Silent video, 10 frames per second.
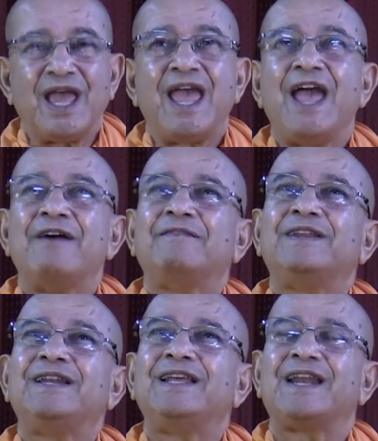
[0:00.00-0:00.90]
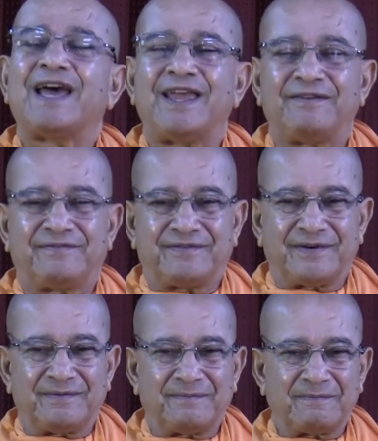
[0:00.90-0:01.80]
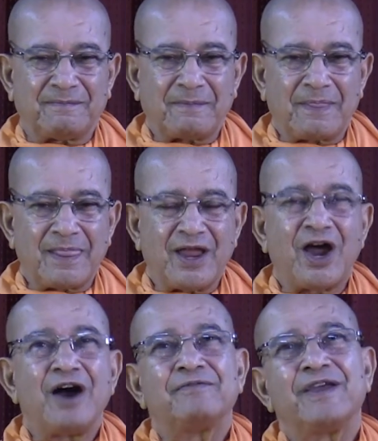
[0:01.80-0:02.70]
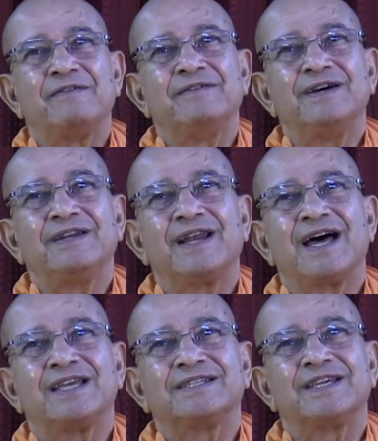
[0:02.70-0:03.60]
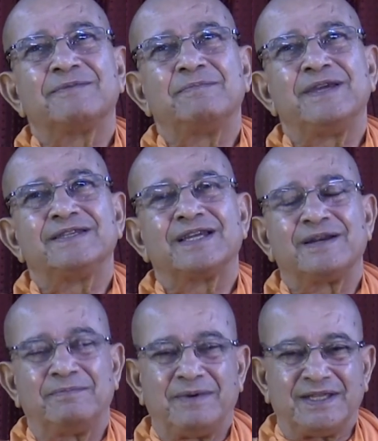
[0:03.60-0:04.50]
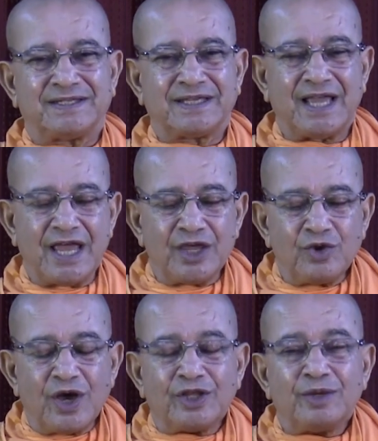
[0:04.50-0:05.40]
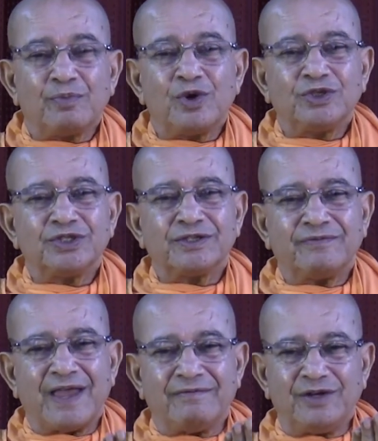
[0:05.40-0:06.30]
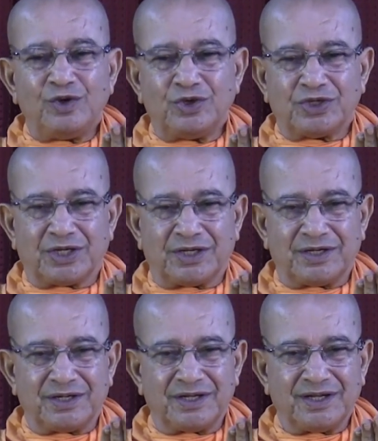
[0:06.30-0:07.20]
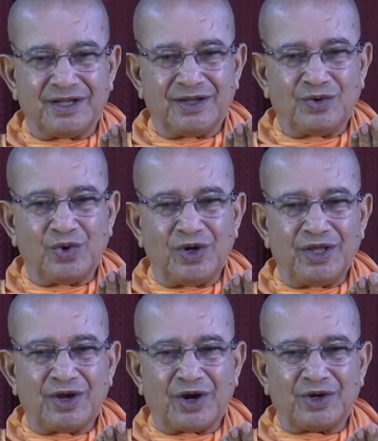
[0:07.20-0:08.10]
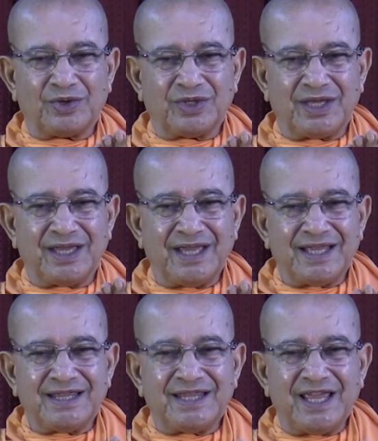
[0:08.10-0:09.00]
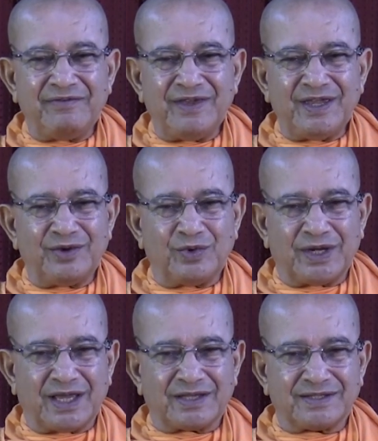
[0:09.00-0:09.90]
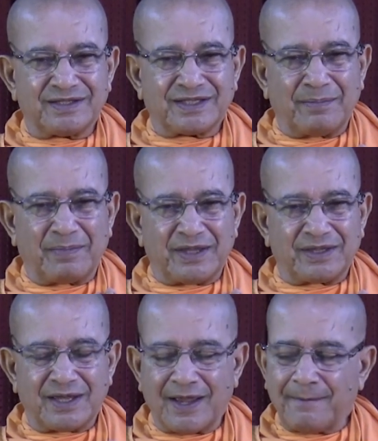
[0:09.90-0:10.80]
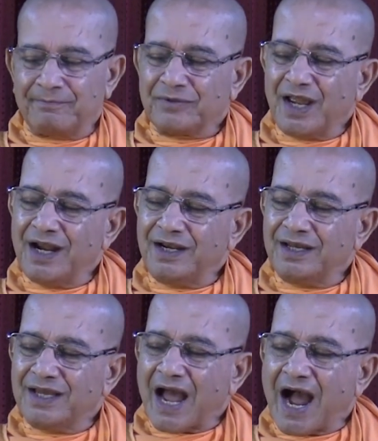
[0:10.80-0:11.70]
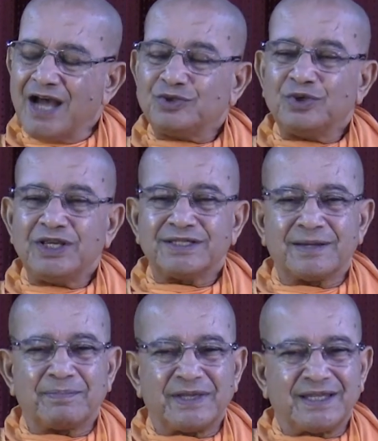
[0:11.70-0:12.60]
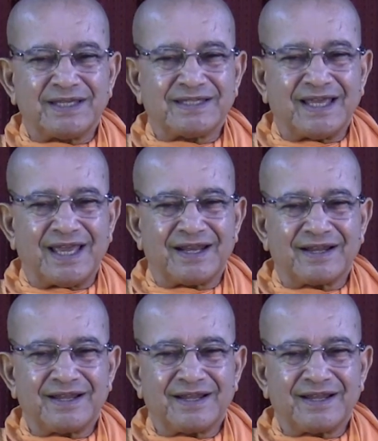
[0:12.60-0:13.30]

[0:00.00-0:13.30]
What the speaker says: Heavenly life of everlasting peace and bliss. You are in the process of evolution, holding on to the Devi Gunas, Sampat. And Asuri Sampat is there.